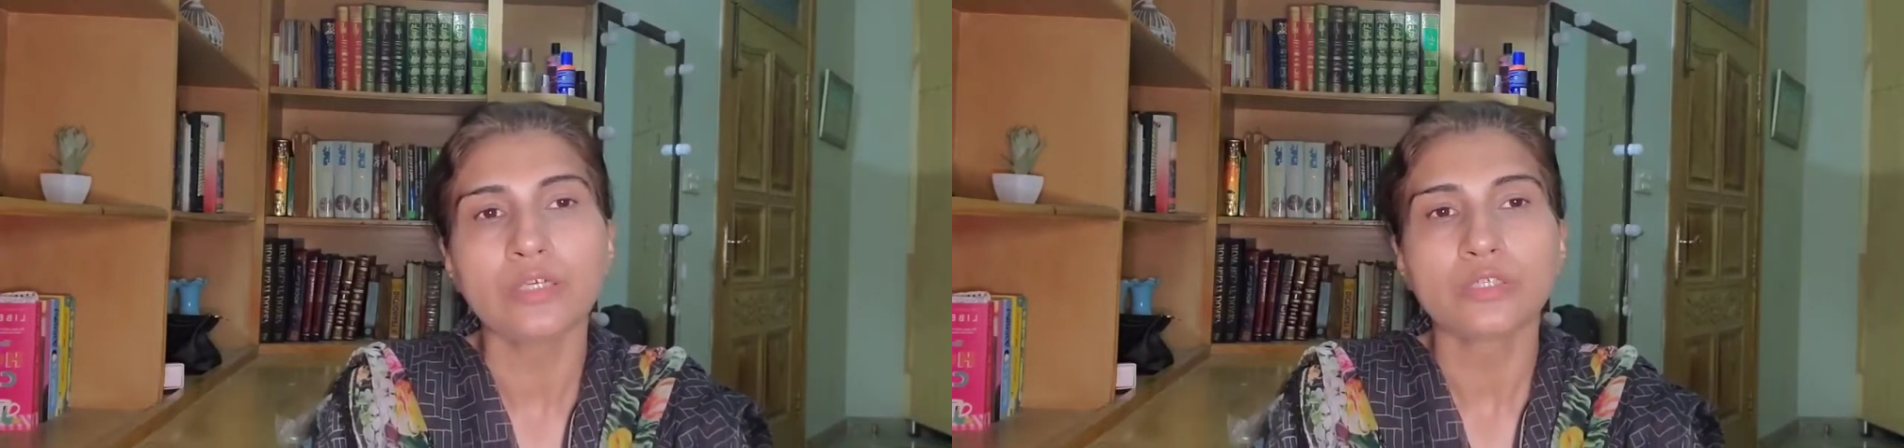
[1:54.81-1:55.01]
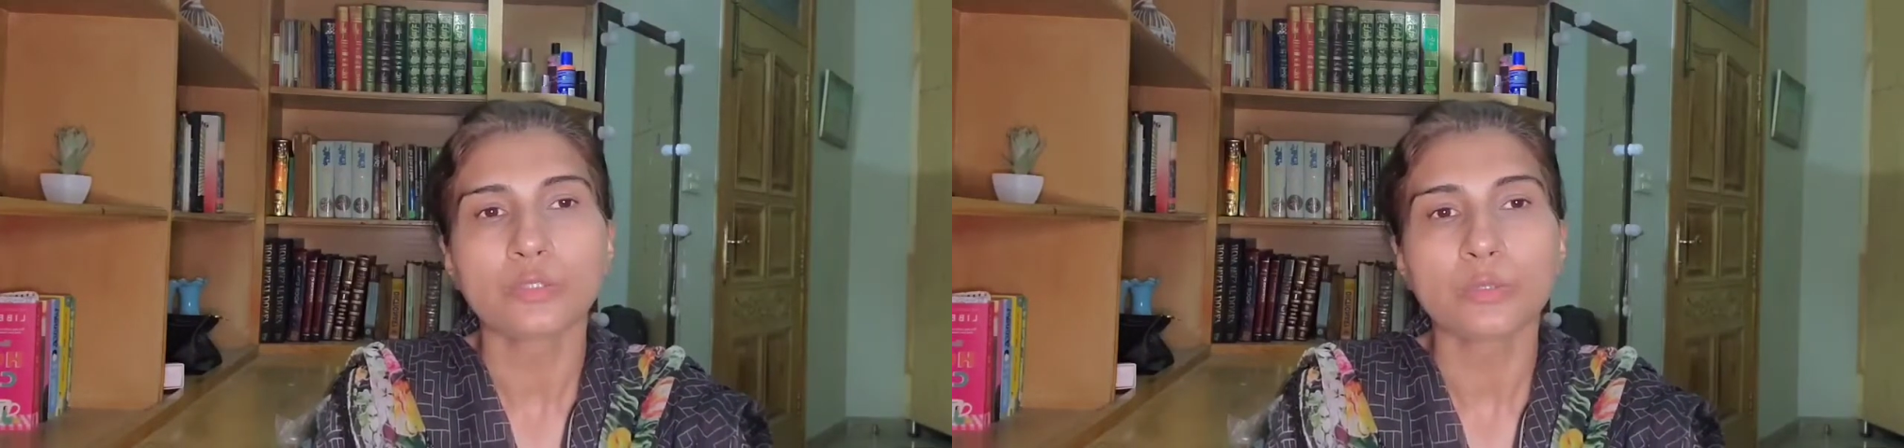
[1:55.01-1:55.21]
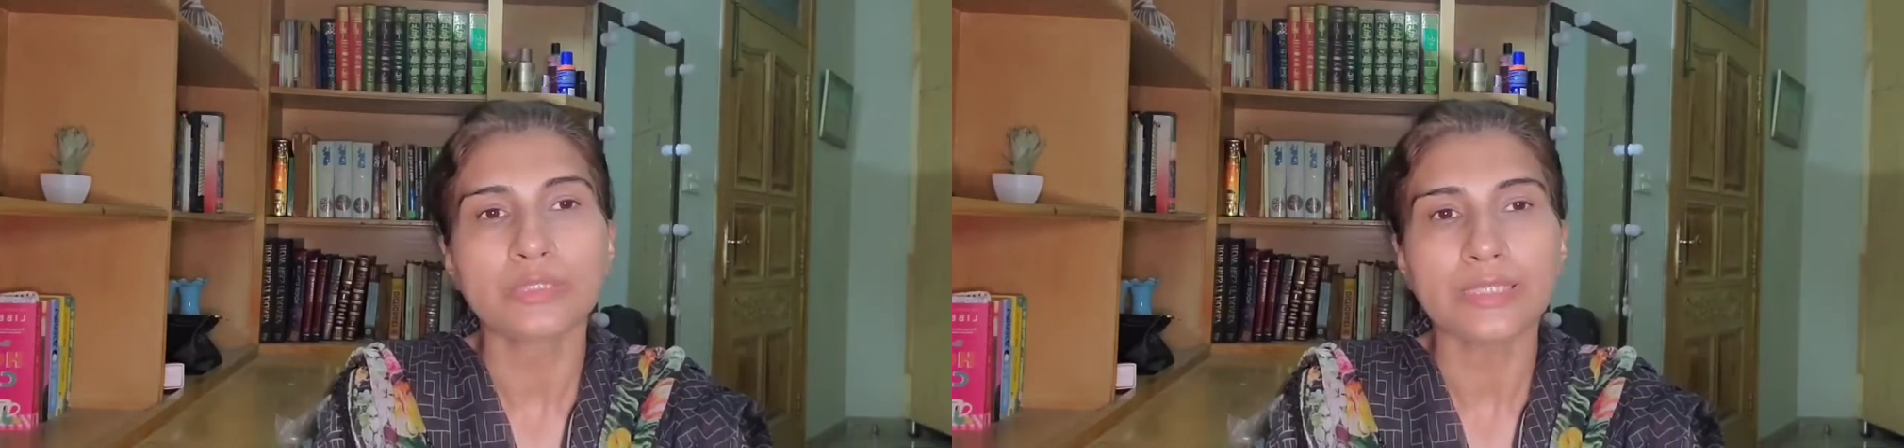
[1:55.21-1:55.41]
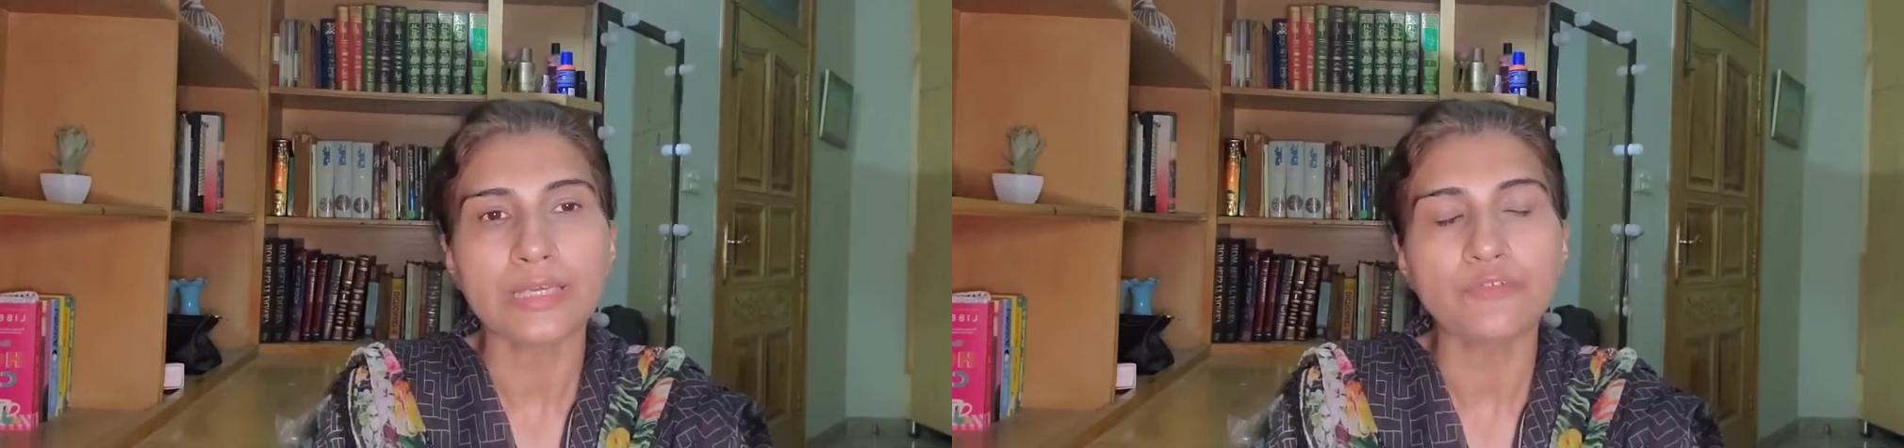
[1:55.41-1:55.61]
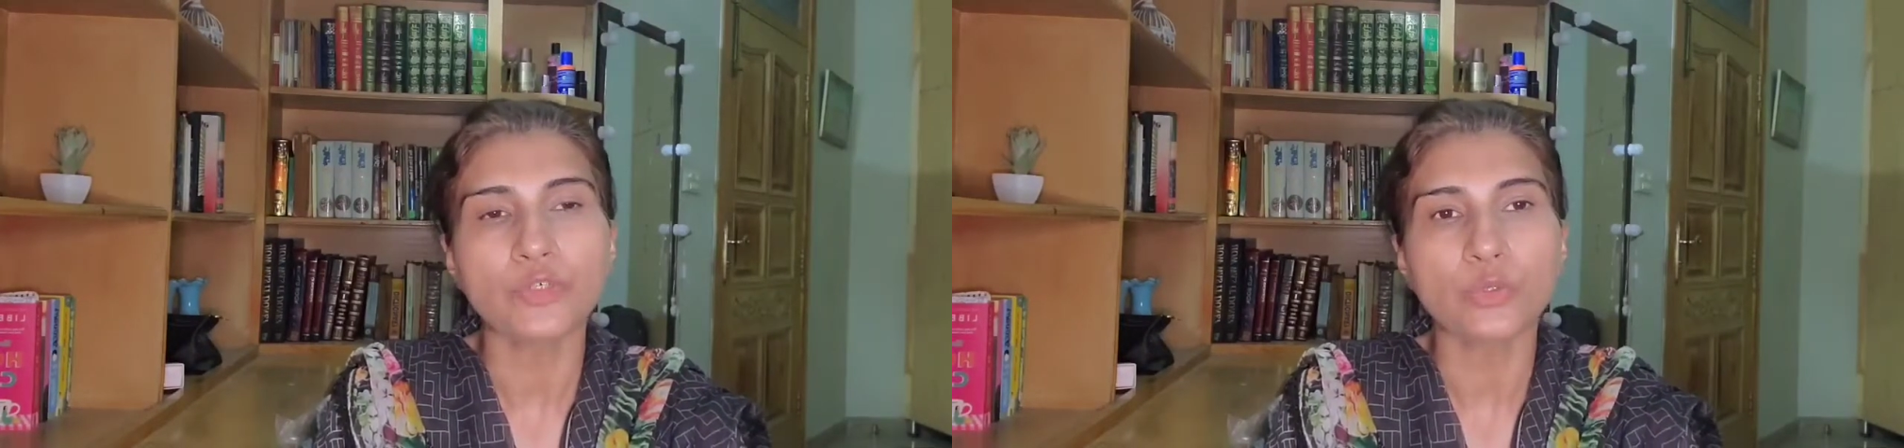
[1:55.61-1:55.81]
So
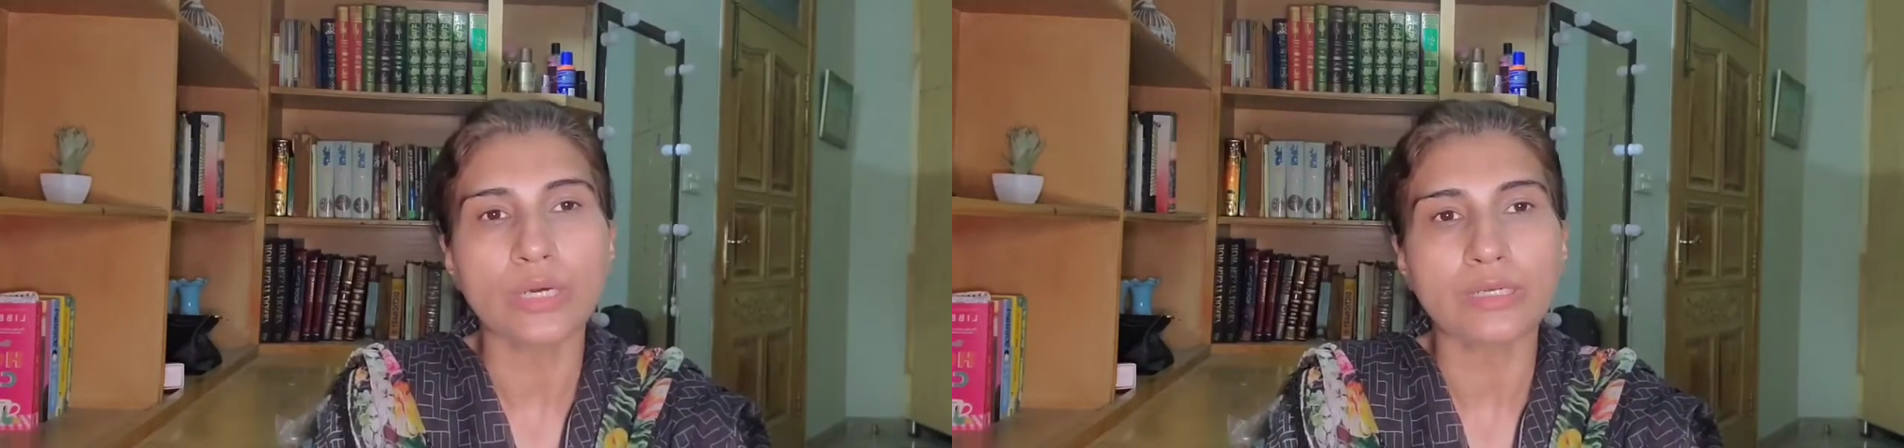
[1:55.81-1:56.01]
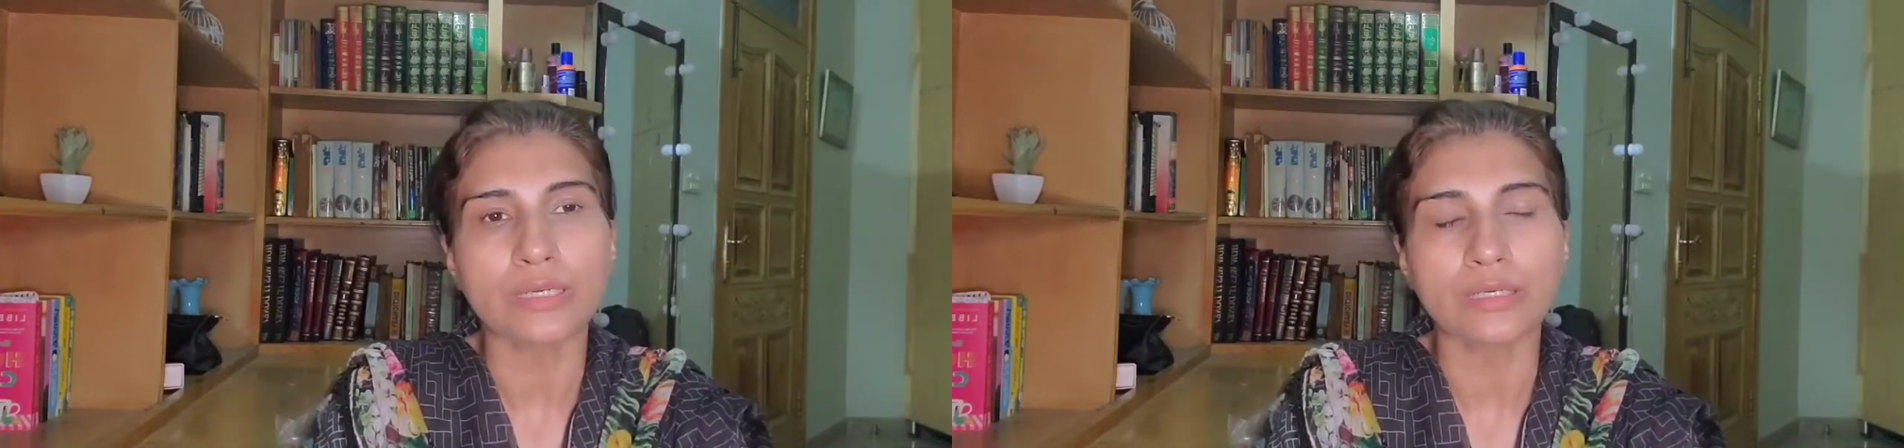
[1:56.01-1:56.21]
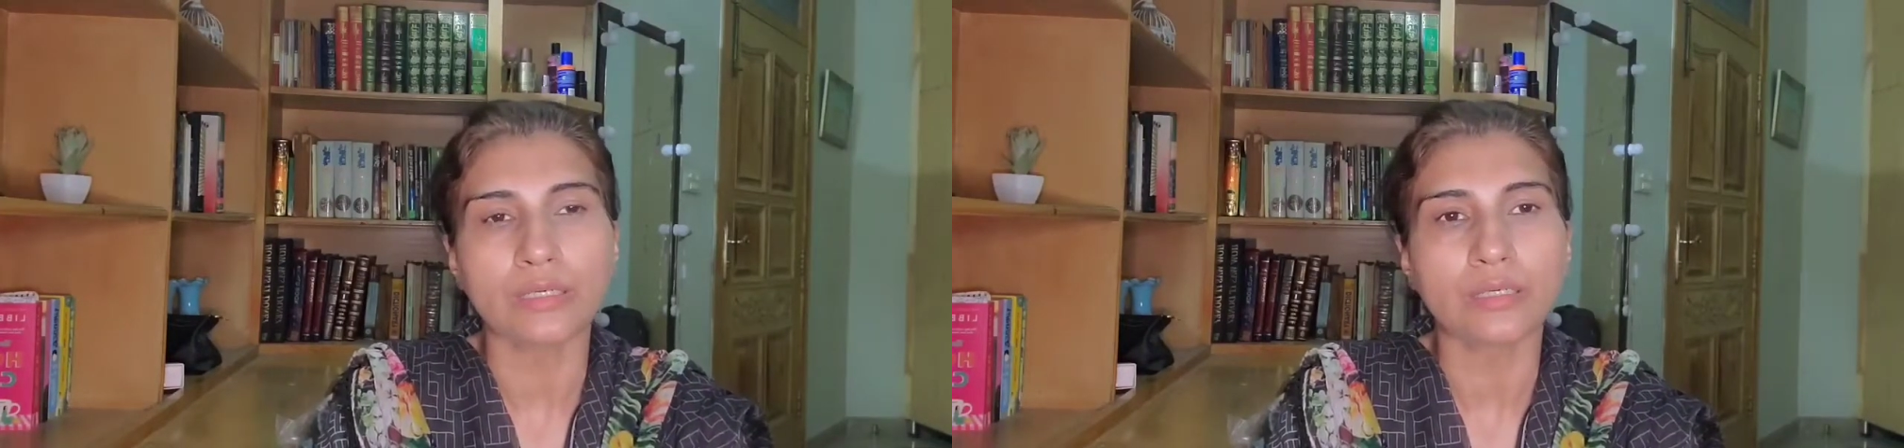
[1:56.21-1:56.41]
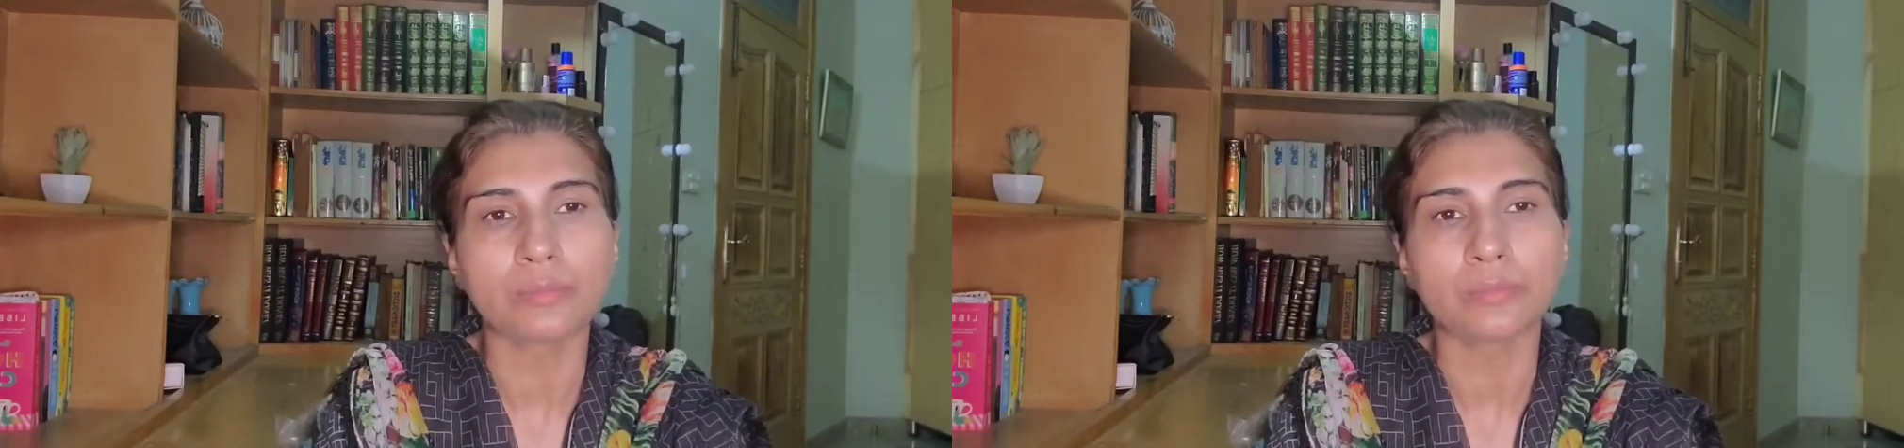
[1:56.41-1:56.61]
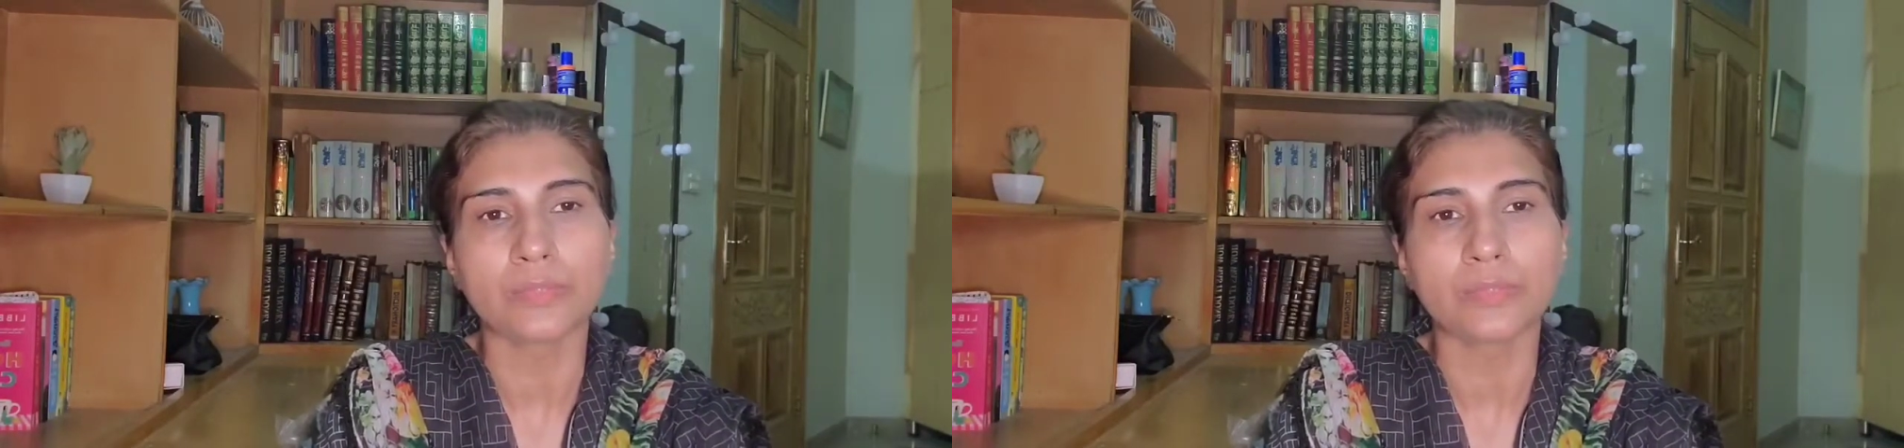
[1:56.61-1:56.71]
say if you are